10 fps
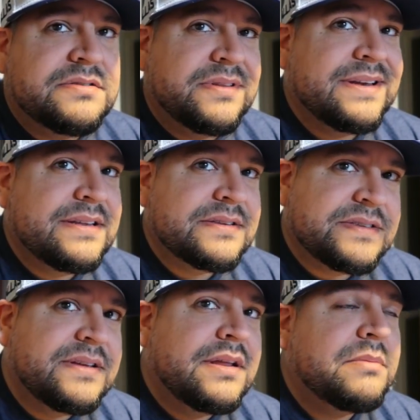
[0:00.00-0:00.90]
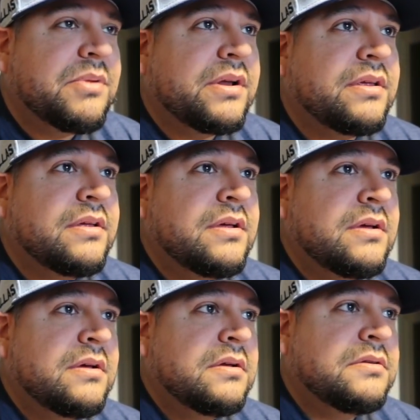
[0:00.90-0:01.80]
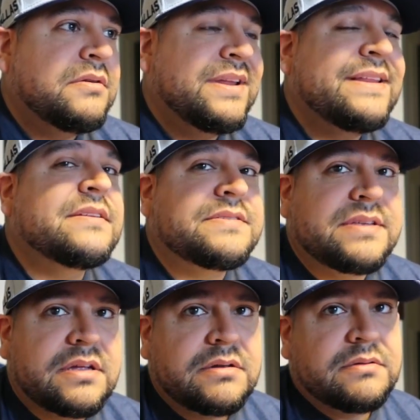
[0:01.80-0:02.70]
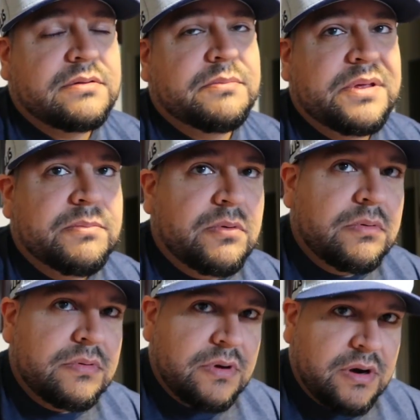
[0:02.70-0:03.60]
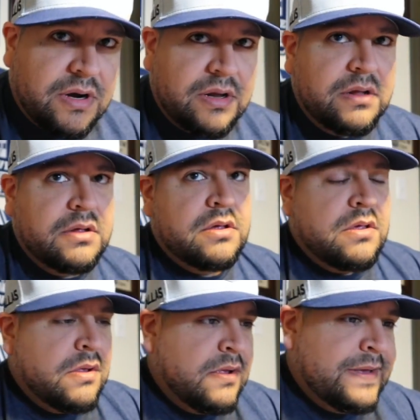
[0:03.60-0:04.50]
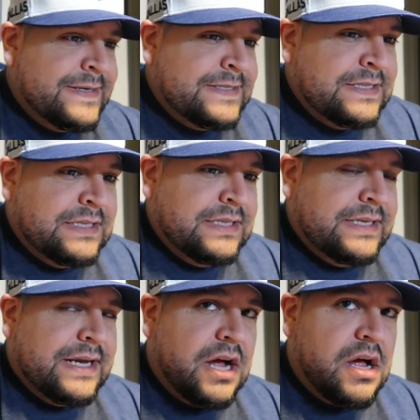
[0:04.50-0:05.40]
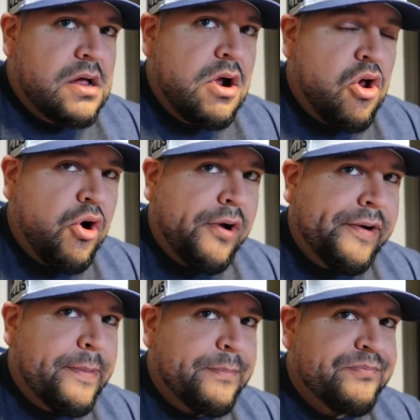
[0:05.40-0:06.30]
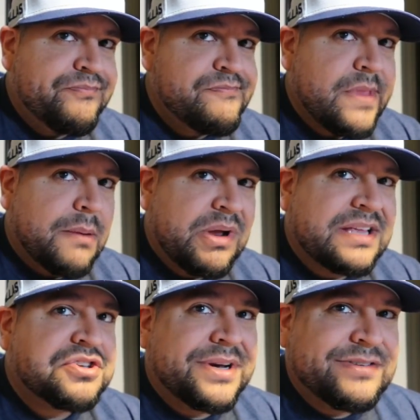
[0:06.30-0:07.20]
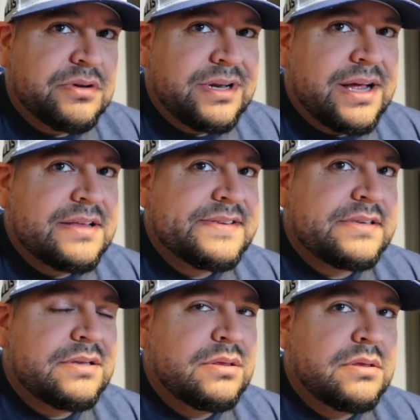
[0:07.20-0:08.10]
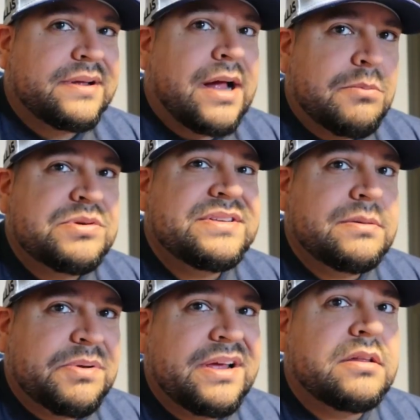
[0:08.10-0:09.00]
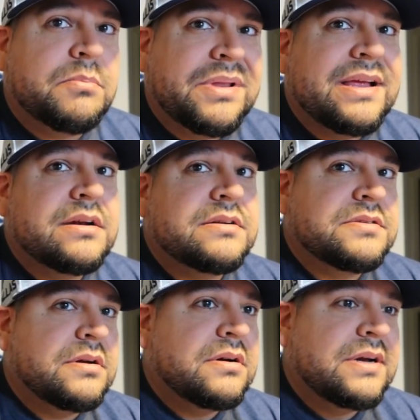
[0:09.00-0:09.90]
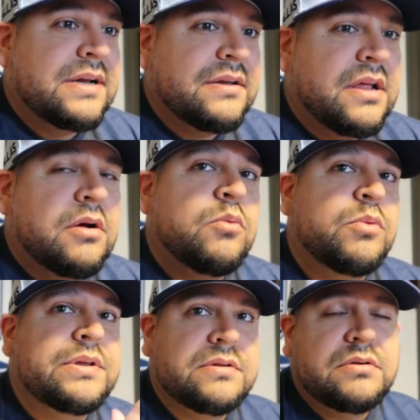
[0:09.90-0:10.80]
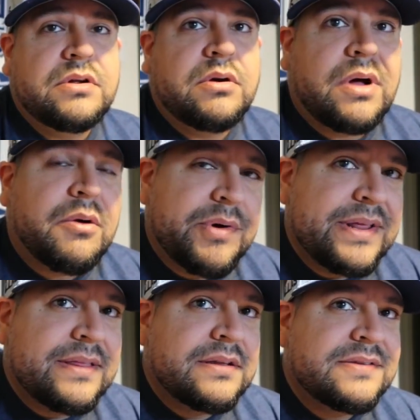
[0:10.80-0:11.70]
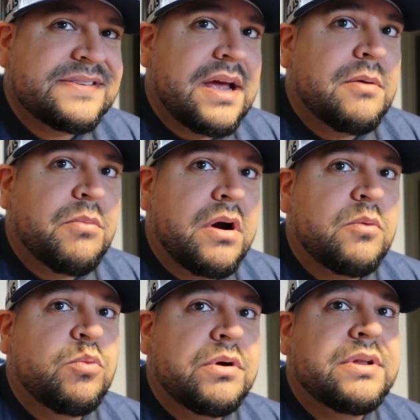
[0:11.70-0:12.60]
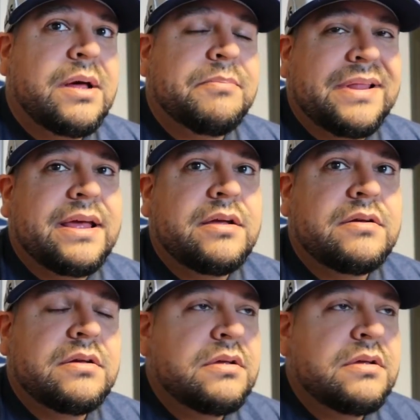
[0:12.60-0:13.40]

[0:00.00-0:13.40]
Do they need to sit anybody? Do they need to sit people, all right? I'm gonna get straight to it, guys. The Cowboys need to play their players, all right? Now, we do know already that Zach Martin will not play.